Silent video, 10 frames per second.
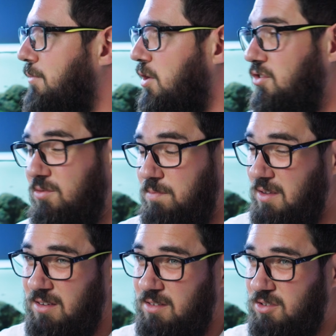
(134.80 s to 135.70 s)
I just
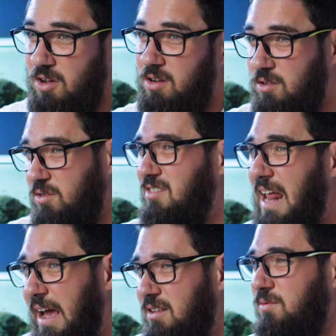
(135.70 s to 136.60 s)
basically started to
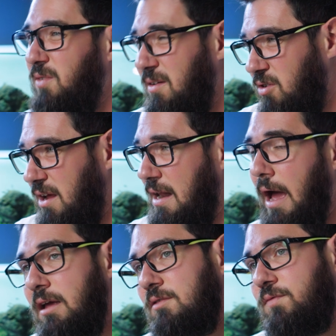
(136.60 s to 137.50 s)
select whatever I
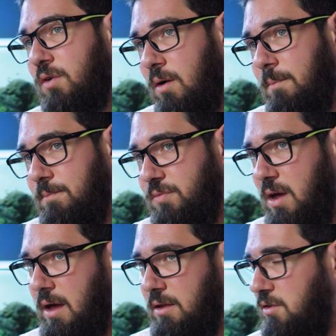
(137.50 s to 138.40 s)
liked from
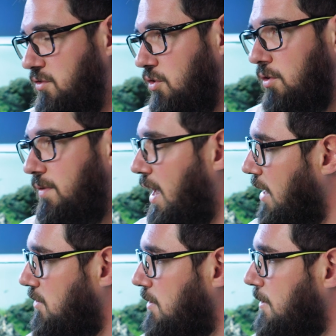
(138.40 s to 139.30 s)
the stock we had,